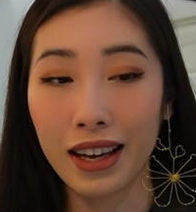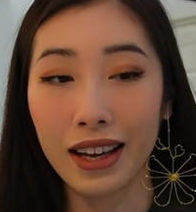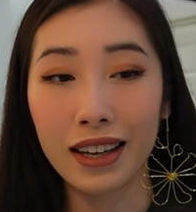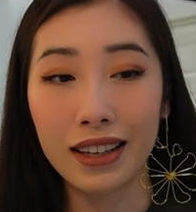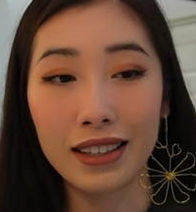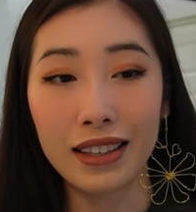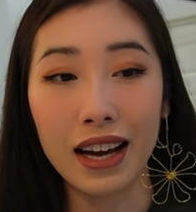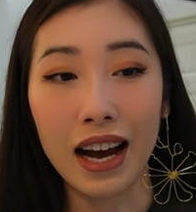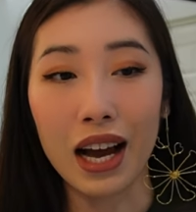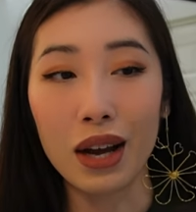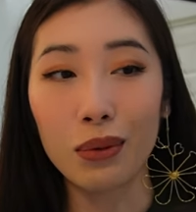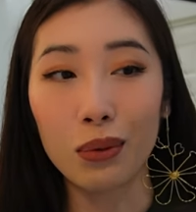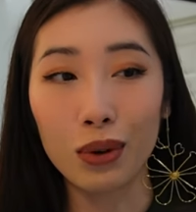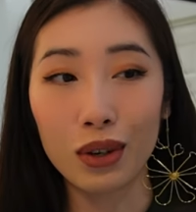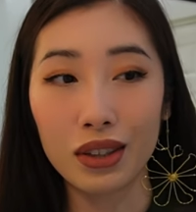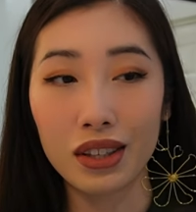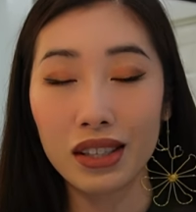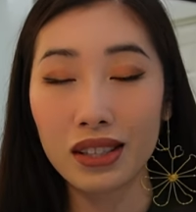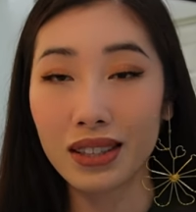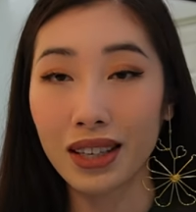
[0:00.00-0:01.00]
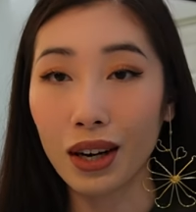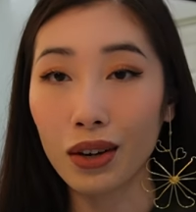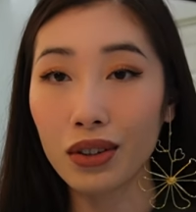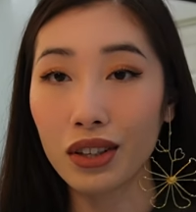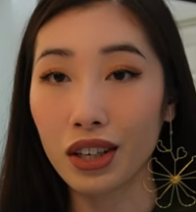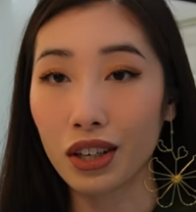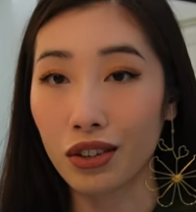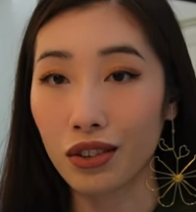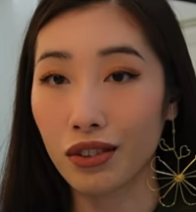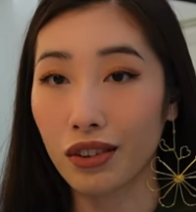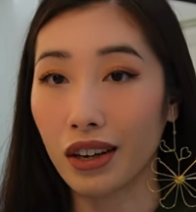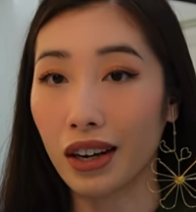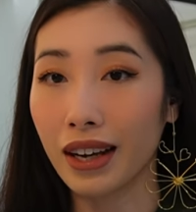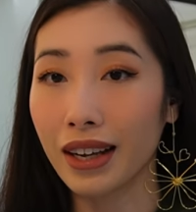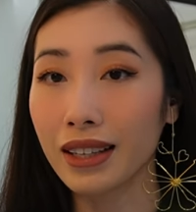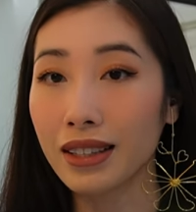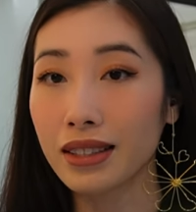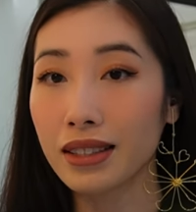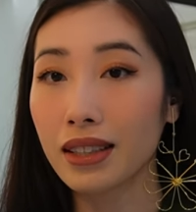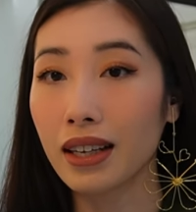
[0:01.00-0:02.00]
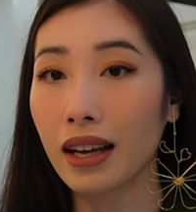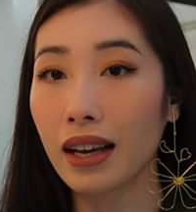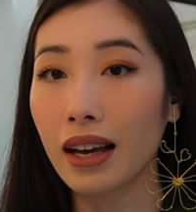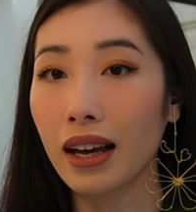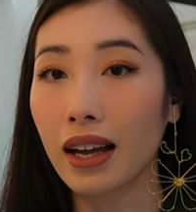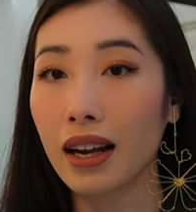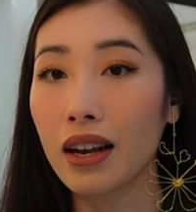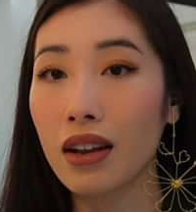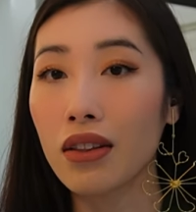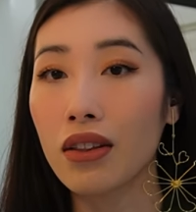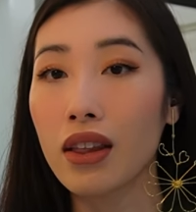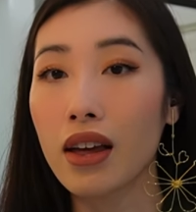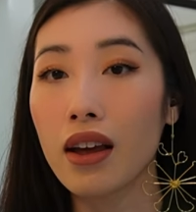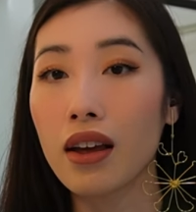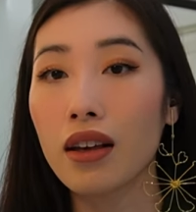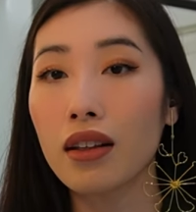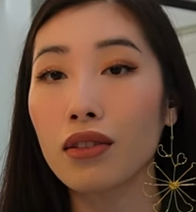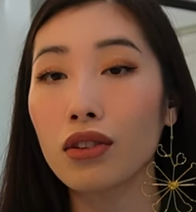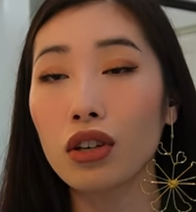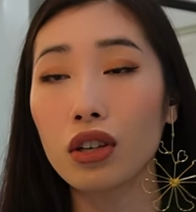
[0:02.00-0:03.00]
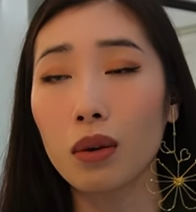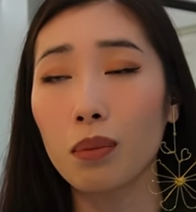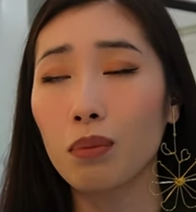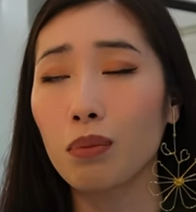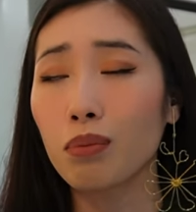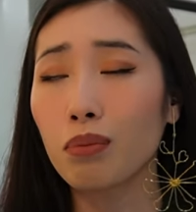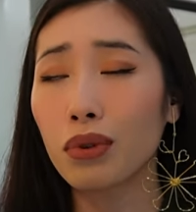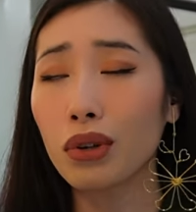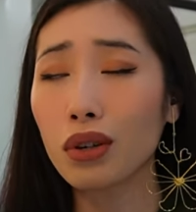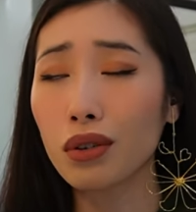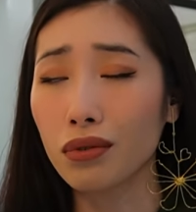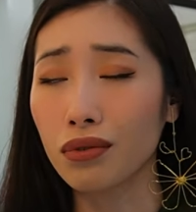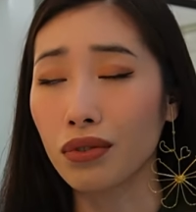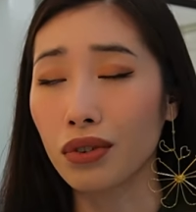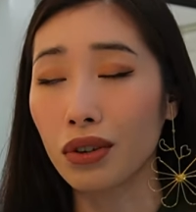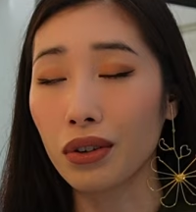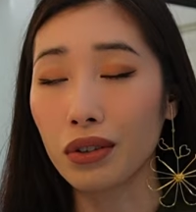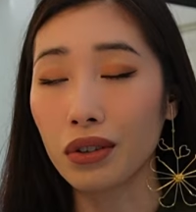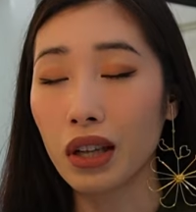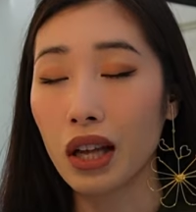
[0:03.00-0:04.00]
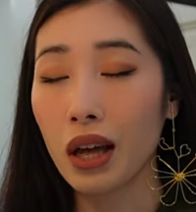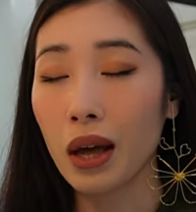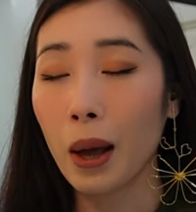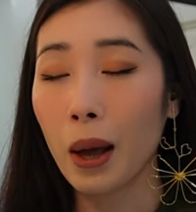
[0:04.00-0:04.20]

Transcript: And I wore these out the other night and they look beautiful.